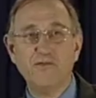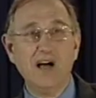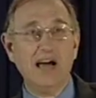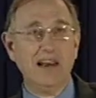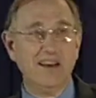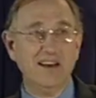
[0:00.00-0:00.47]

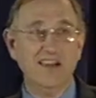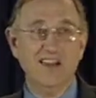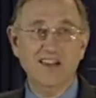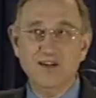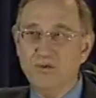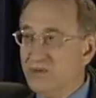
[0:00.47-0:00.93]
fun
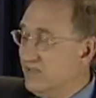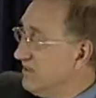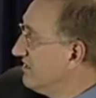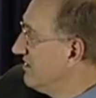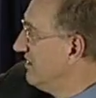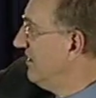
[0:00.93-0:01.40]

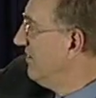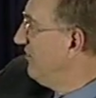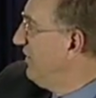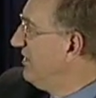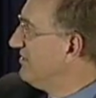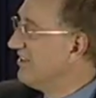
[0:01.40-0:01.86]
with
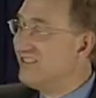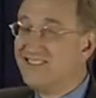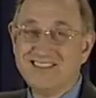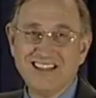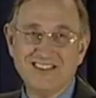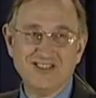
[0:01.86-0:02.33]
verses
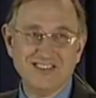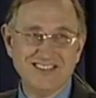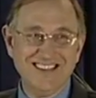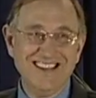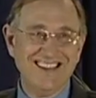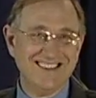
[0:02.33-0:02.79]
such
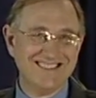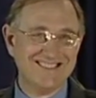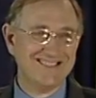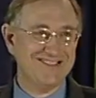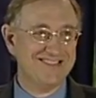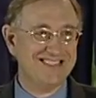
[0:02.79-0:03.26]
as
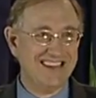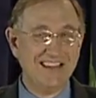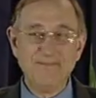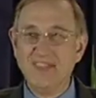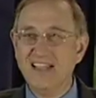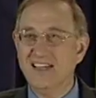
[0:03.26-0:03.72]
these, you
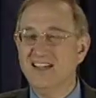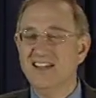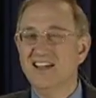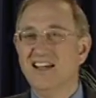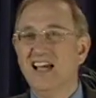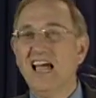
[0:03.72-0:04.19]
see.
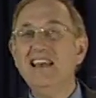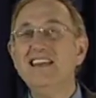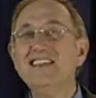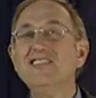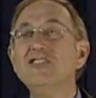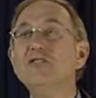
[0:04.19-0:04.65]
A
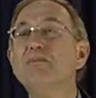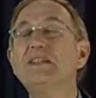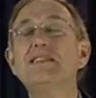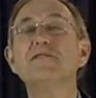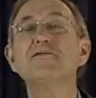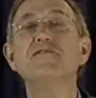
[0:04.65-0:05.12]
little
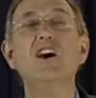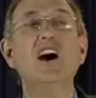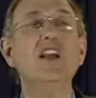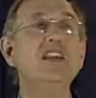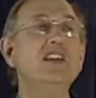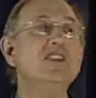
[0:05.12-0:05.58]
bit of
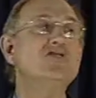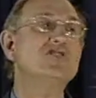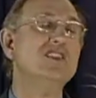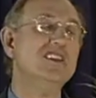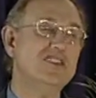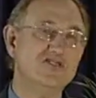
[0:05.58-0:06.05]

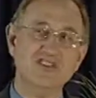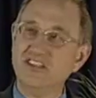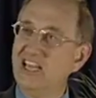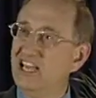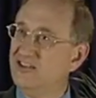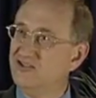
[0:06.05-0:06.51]
knowledge is a
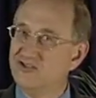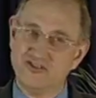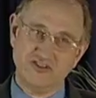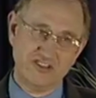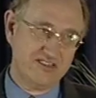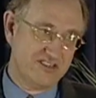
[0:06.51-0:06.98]

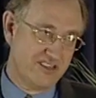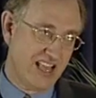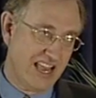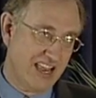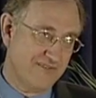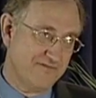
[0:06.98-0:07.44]
dangerous
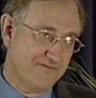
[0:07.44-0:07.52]
thing.